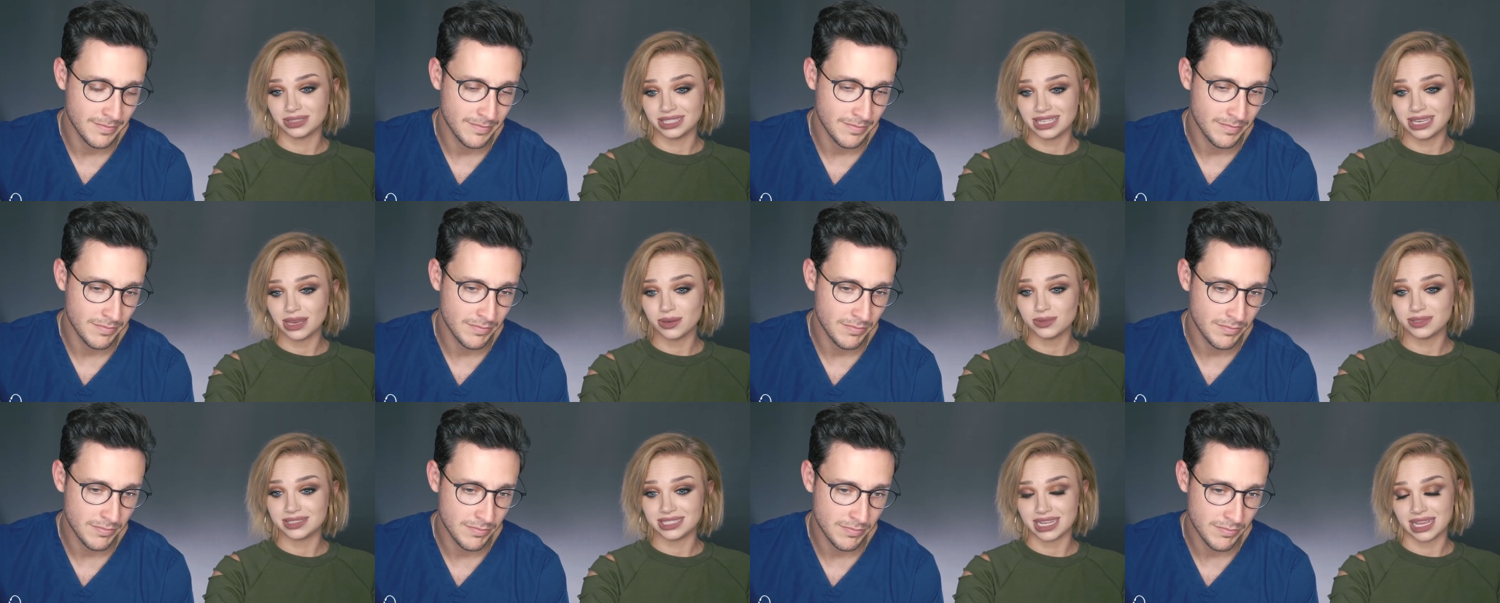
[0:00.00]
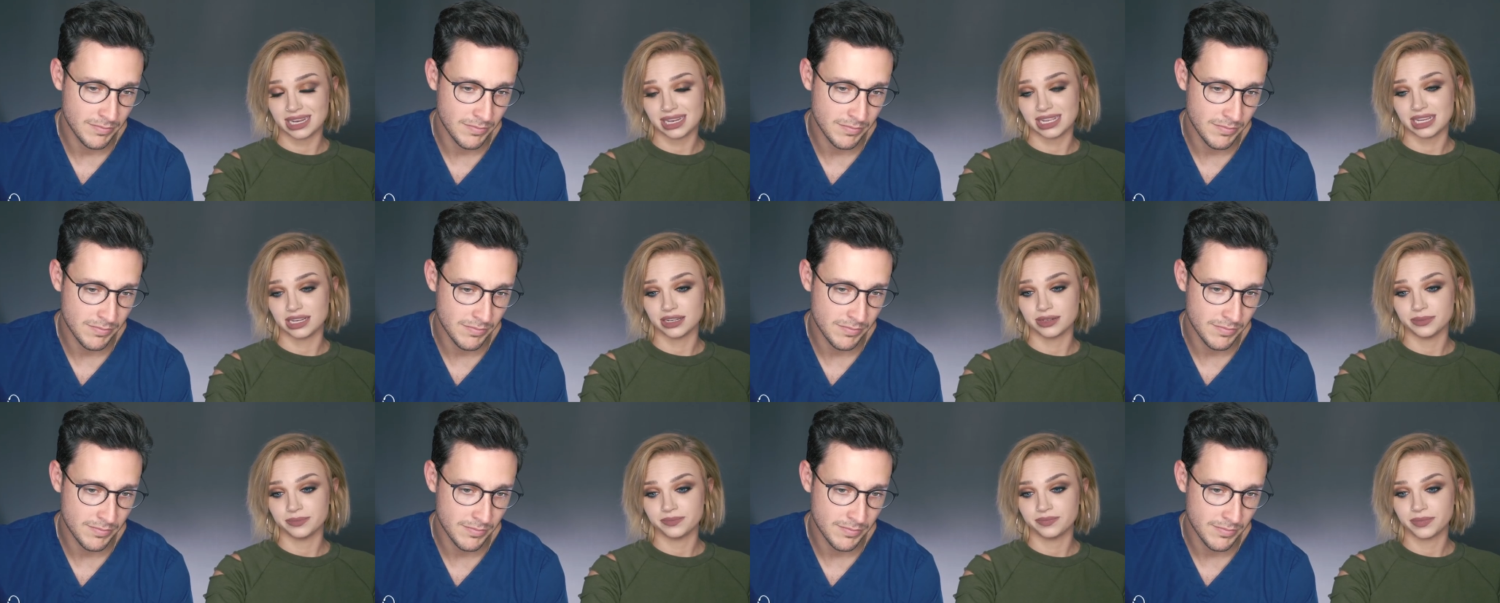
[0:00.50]
Speaker 1: Leo's dead
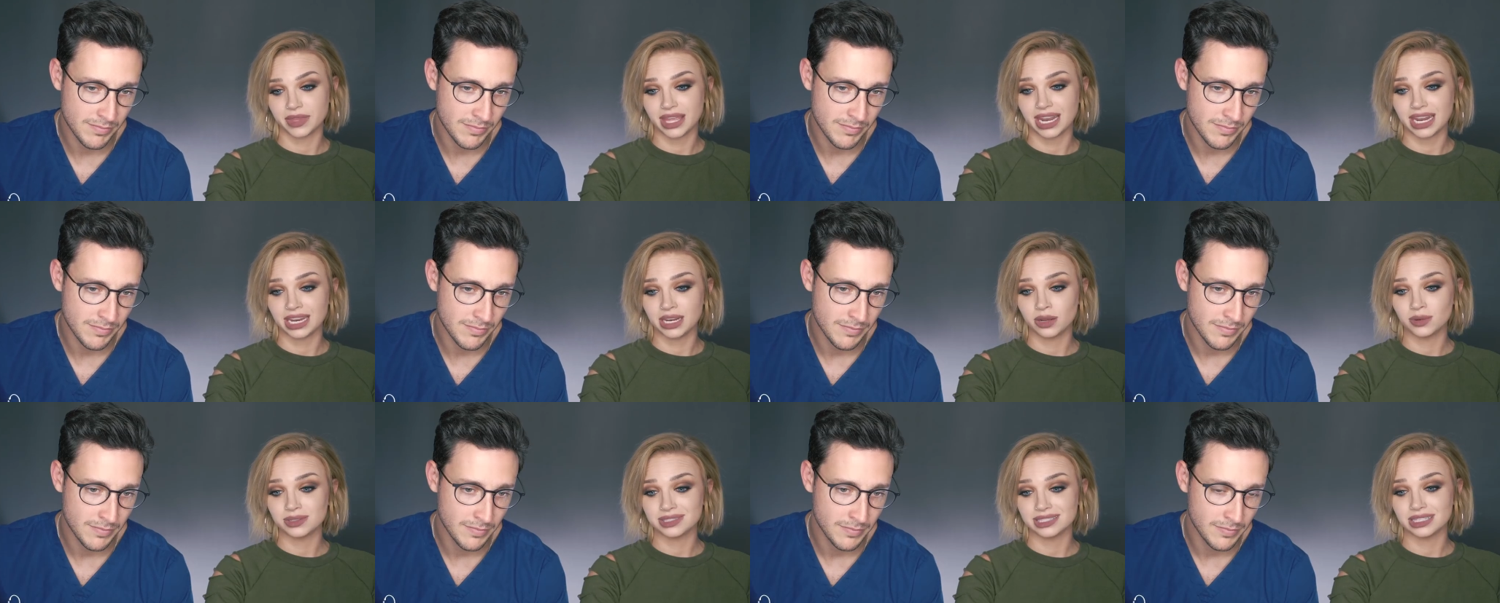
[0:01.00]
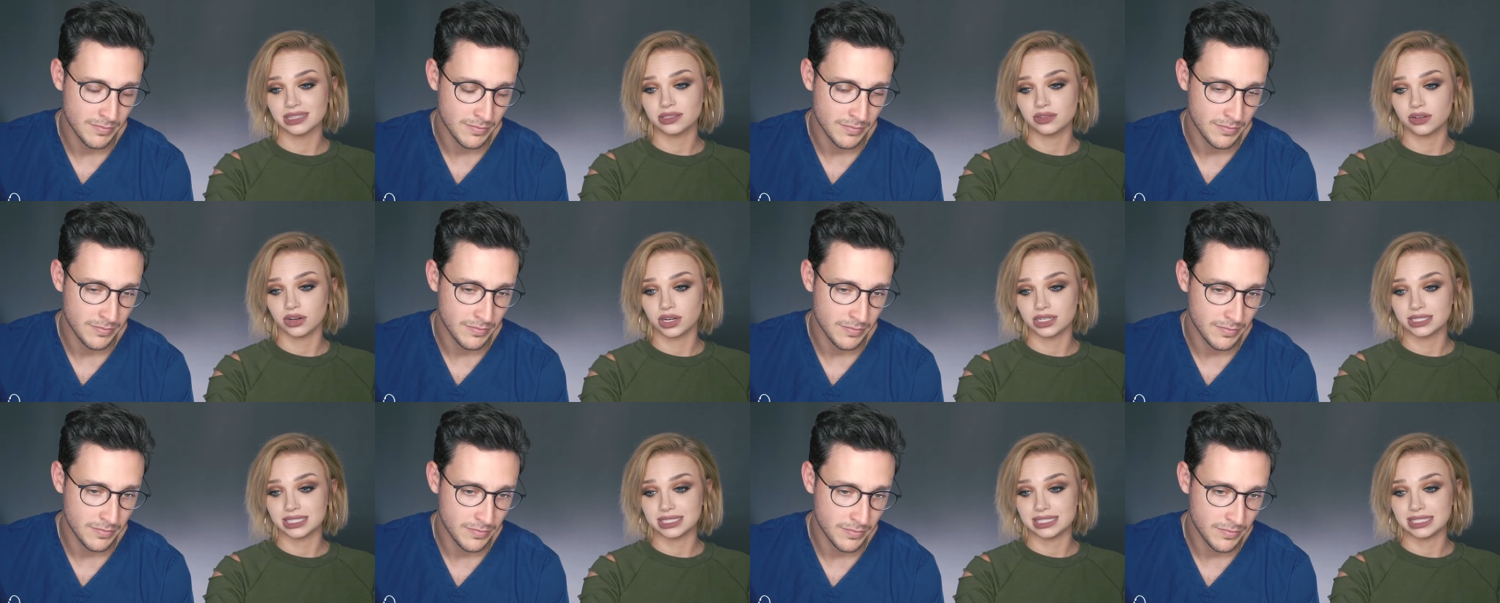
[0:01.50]
here, and I know it's a little
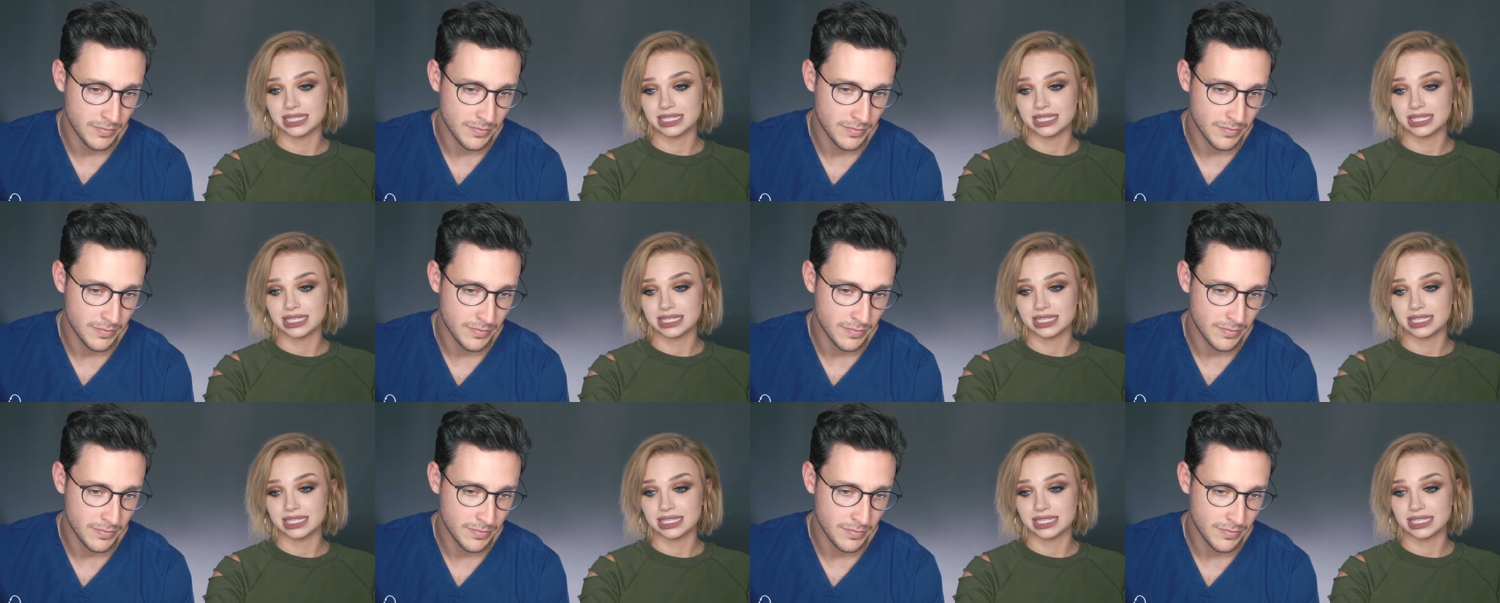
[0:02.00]
hard to